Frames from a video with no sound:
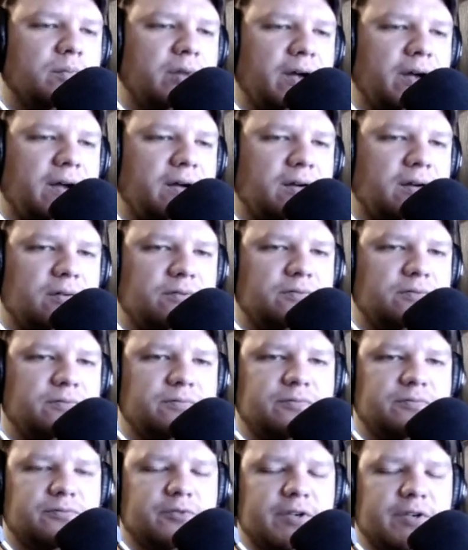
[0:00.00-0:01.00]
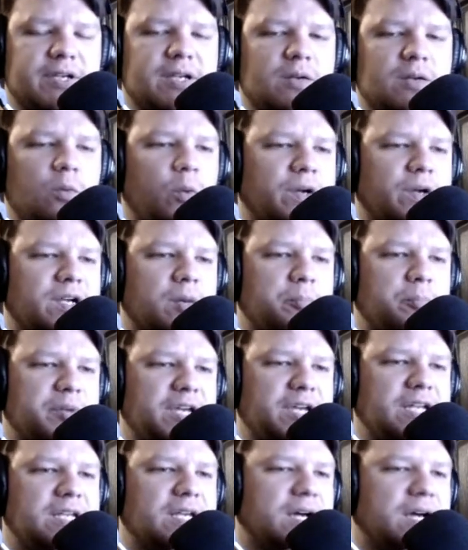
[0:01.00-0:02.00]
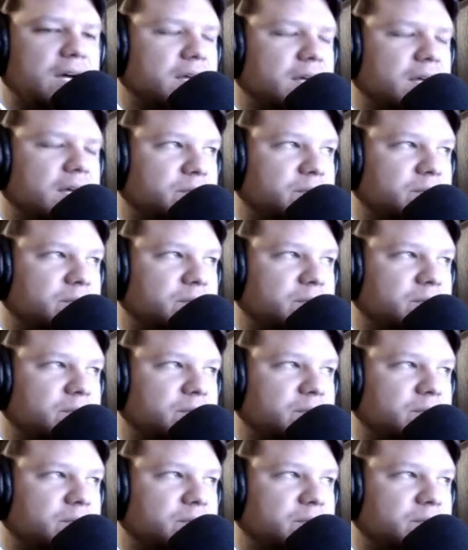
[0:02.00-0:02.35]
uh, friggin' Wikipedia